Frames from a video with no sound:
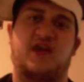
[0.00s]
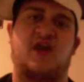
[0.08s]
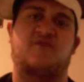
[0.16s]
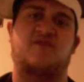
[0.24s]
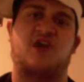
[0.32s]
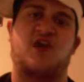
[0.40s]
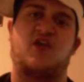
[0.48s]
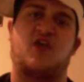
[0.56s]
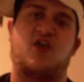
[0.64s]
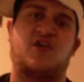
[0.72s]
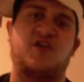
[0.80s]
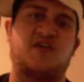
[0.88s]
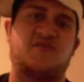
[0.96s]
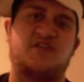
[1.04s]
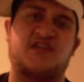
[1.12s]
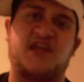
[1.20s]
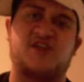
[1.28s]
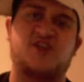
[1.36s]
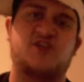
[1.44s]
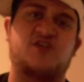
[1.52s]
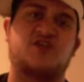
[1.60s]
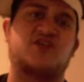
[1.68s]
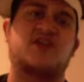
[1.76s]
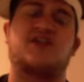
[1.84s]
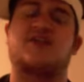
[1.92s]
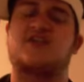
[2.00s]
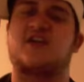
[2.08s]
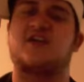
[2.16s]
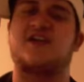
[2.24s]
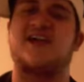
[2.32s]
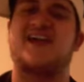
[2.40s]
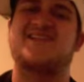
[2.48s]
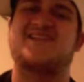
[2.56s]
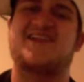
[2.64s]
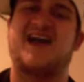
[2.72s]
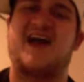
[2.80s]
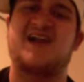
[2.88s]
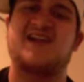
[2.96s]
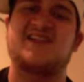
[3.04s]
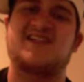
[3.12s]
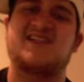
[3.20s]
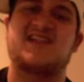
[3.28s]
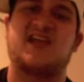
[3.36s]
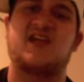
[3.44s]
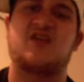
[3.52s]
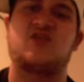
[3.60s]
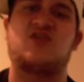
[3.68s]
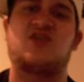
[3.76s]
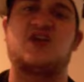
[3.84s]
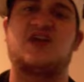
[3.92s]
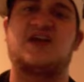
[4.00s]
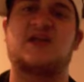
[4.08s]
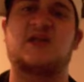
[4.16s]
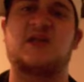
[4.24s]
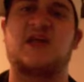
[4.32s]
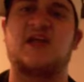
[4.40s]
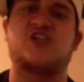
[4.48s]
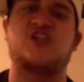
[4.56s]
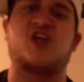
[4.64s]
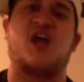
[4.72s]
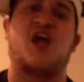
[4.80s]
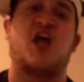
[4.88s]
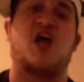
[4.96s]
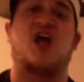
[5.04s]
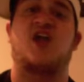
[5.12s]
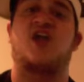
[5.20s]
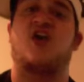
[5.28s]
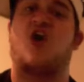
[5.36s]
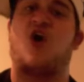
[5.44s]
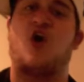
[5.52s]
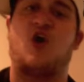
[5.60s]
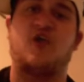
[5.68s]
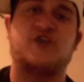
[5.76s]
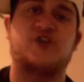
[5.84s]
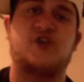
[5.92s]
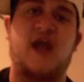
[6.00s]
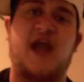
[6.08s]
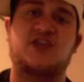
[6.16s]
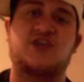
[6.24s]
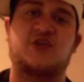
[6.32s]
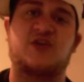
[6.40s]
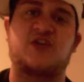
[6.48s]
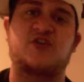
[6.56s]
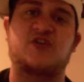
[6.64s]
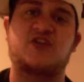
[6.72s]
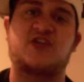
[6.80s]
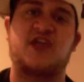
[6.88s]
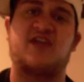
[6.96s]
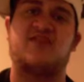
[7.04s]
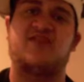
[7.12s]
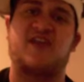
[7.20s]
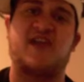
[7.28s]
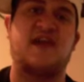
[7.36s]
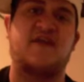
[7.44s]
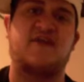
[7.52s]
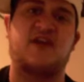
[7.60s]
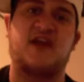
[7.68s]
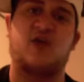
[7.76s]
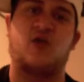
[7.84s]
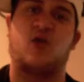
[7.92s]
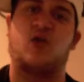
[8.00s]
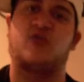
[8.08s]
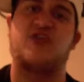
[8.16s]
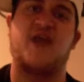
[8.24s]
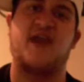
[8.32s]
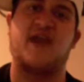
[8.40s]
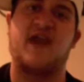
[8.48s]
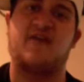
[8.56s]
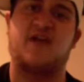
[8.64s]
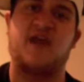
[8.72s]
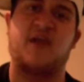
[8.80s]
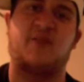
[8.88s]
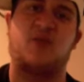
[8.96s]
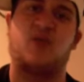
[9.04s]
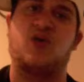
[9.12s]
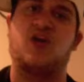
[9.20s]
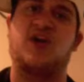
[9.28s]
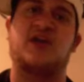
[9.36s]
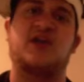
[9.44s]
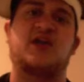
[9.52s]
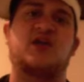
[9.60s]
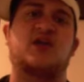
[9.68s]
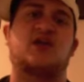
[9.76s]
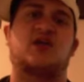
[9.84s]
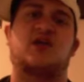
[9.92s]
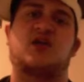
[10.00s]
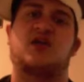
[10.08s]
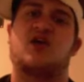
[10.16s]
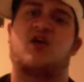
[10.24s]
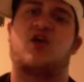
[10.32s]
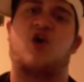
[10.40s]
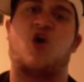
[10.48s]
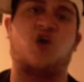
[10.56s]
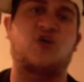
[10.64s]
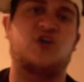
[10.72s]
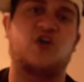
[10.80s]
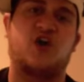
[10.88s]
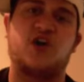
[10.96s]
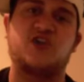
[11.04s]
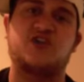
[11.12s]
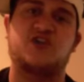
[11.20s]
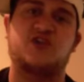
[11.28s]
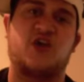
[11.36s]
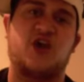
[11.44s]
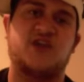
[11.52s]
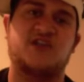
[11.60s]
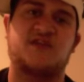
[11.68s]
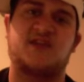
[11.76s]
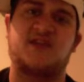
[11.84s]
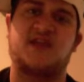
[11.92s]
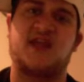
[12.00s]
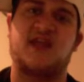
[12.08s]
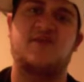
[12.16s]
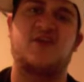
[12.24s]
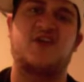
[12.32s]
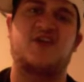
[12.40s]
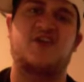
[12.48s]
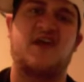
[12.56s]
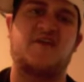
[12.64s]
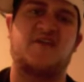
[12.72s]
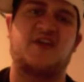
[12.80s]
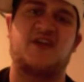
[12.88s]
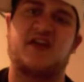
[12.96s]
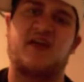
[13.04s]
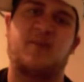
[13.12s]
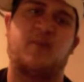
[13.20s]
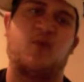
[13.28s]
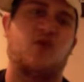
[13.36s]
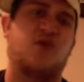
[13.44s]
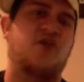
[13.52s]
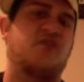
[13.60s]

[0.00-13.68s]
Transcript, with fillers: I've done all the invitationals. There is not a single glitch. All the tracks are interesting. They never get old. They never get boring. All the cars are awesome in the game. You're never going to get bored.